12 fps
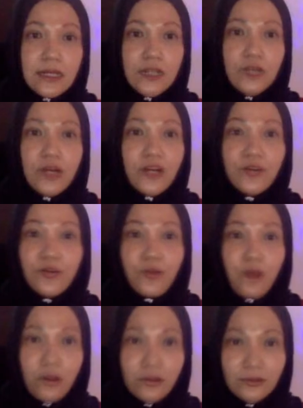you are no
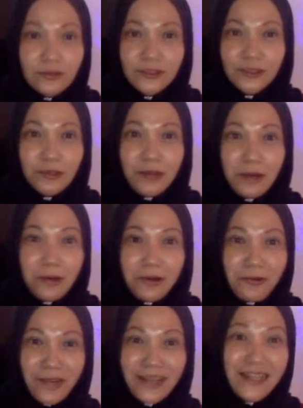wrong. You are
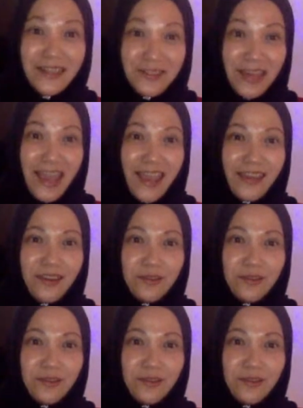already there.